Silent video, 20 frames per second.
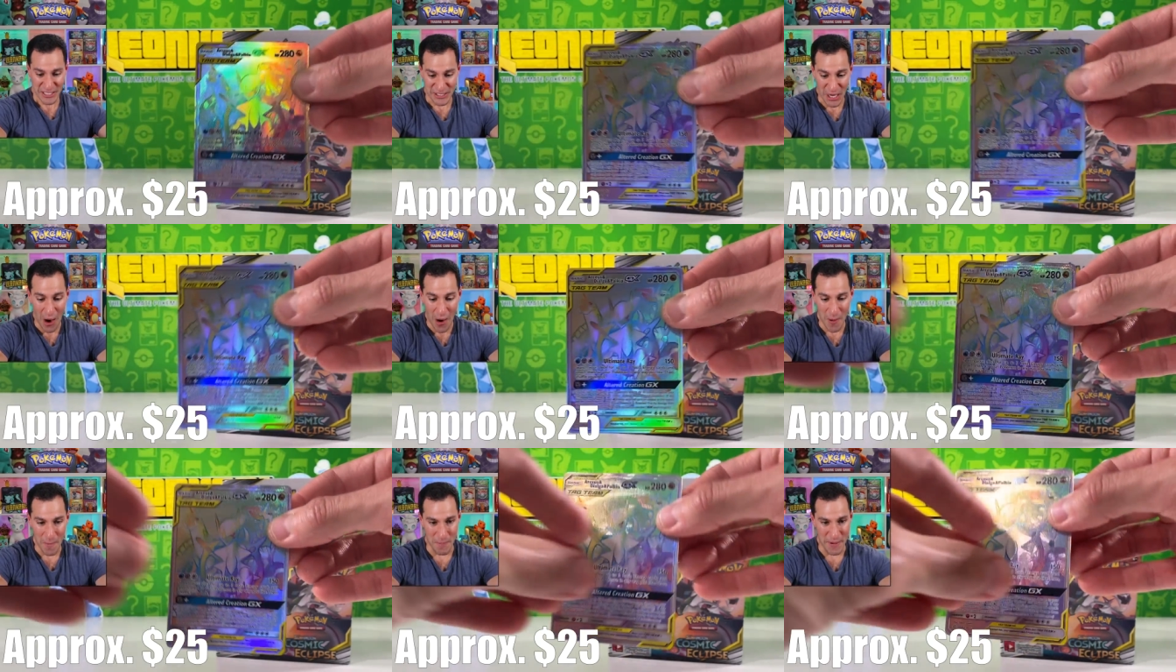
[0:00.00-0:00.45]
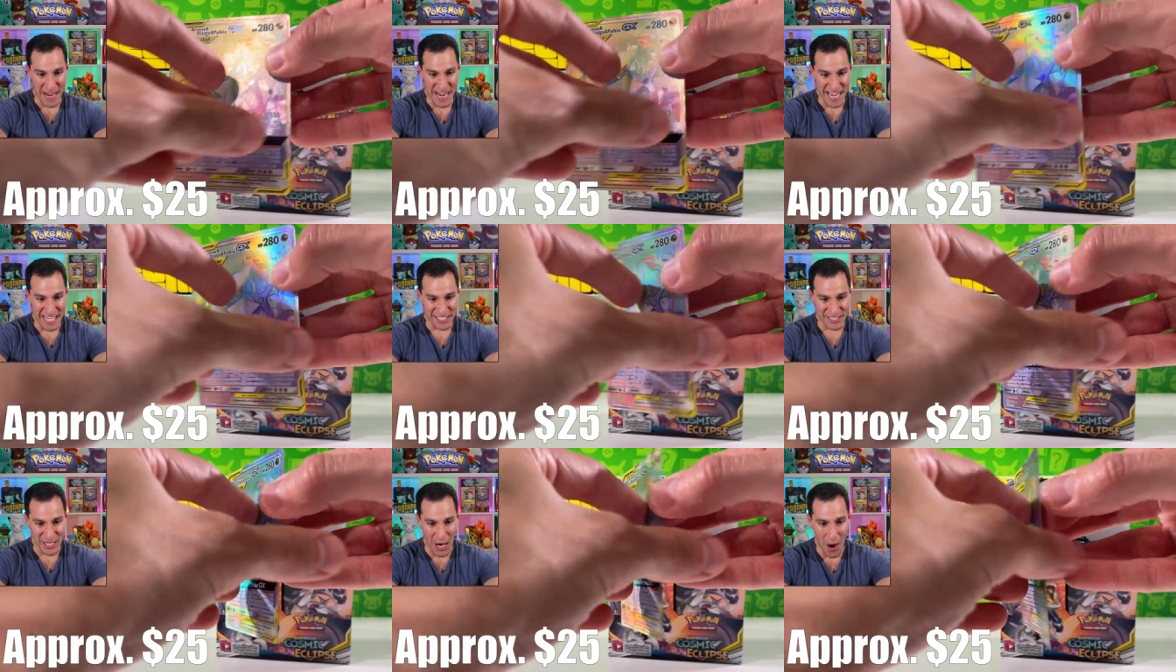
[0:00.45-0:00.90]
Don't be
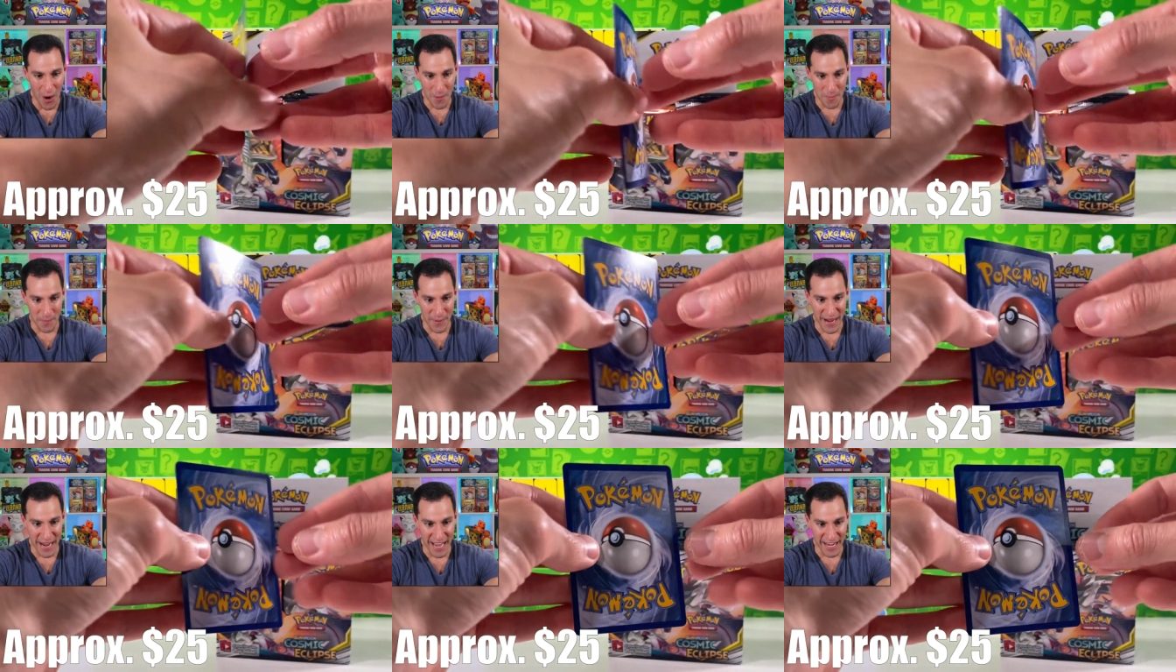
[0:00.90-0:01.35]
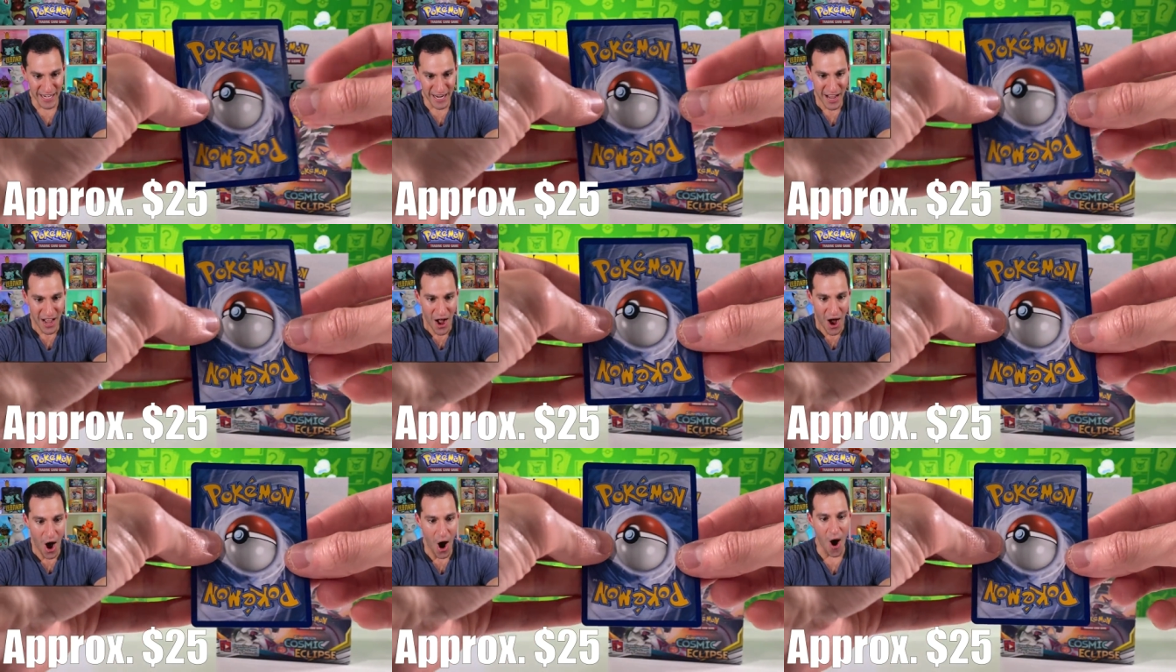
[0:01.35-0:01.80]
it! Don't be it!
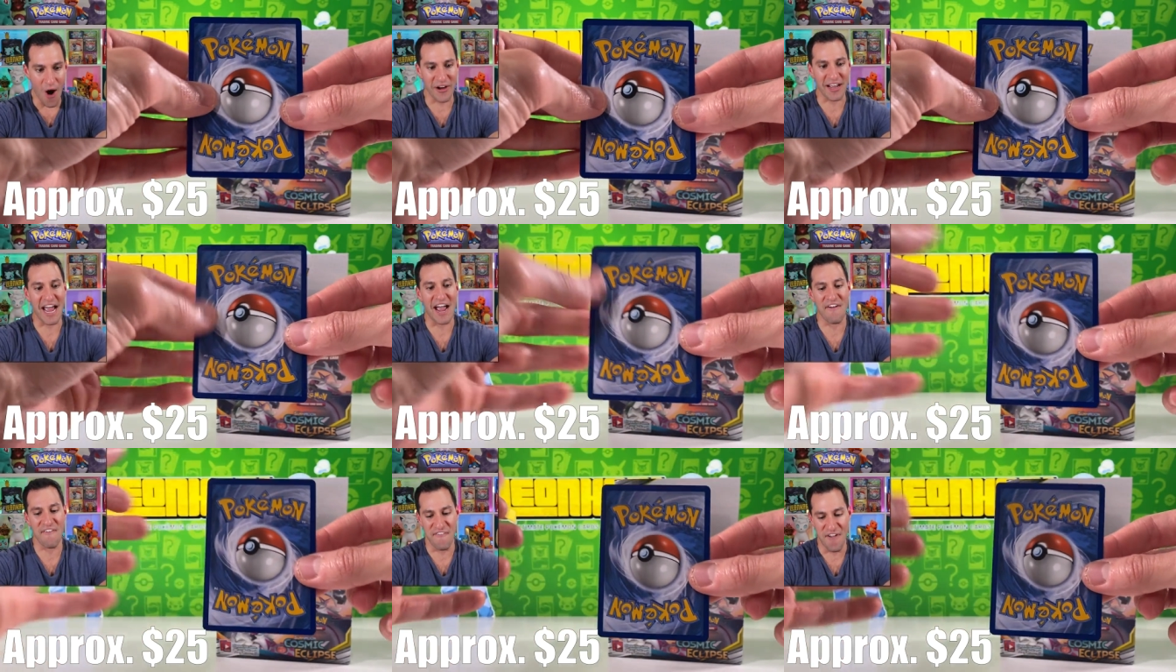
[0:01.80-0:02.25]
Okay,